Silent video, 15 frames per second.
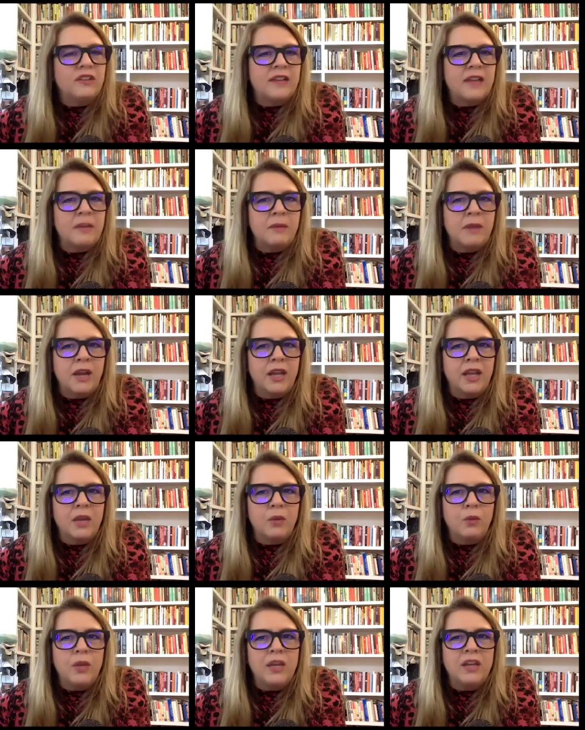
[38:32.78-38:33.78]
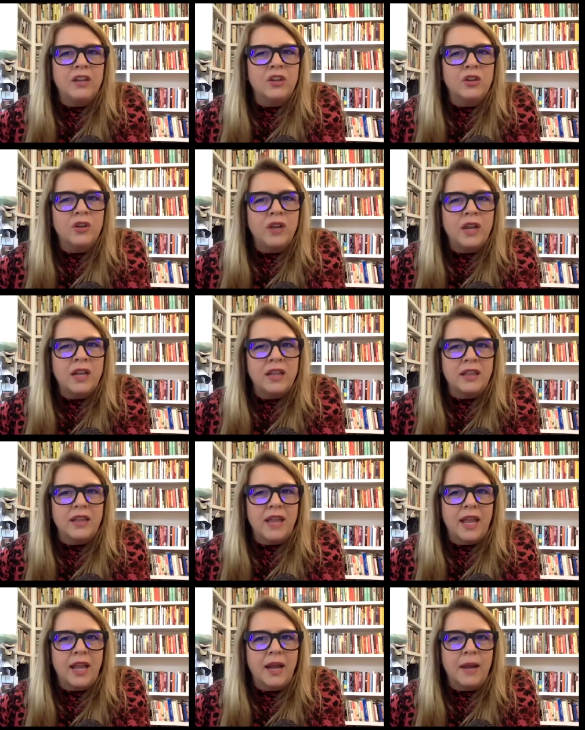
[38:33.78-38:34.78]
said, Mary, like we didn't learn
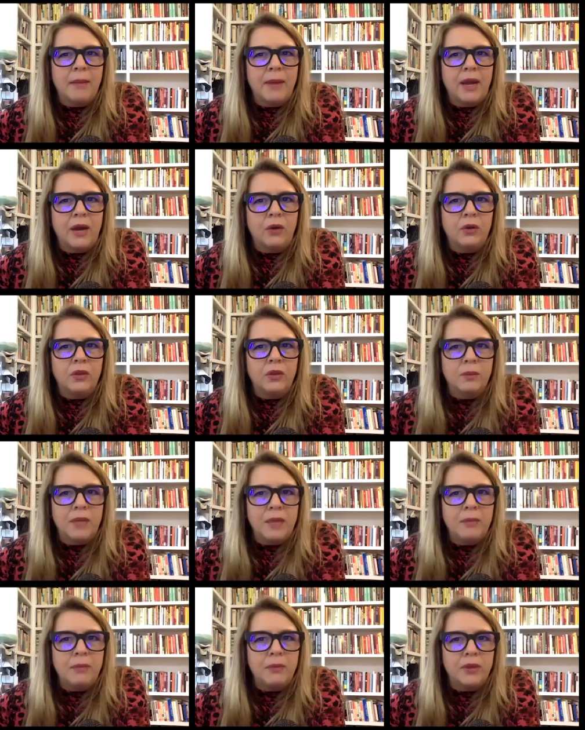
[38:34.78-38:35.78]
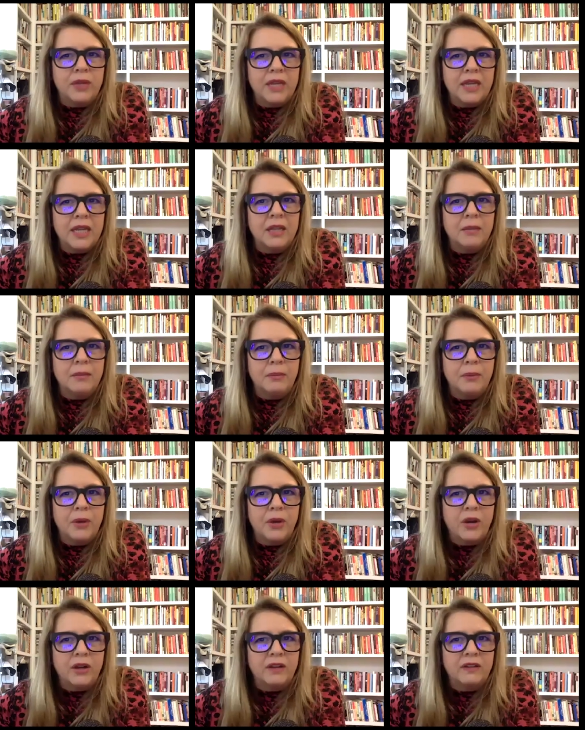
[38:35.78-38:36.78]
anything about the people in the
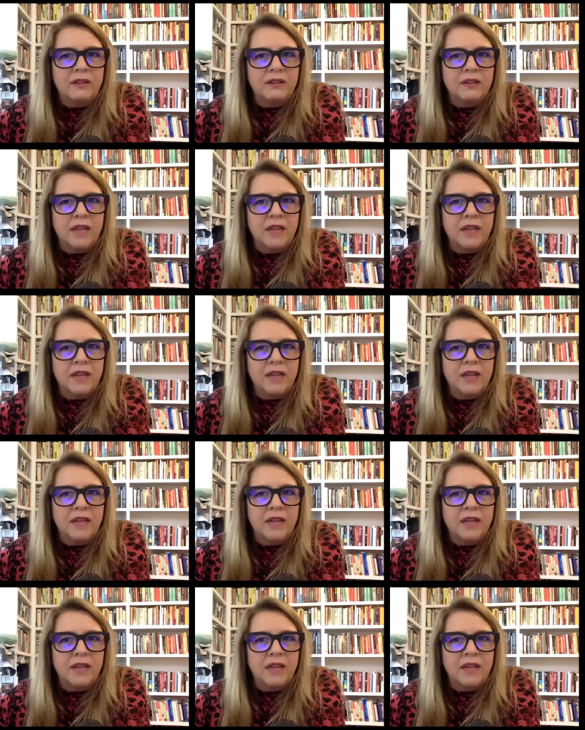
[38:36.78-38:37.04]
books.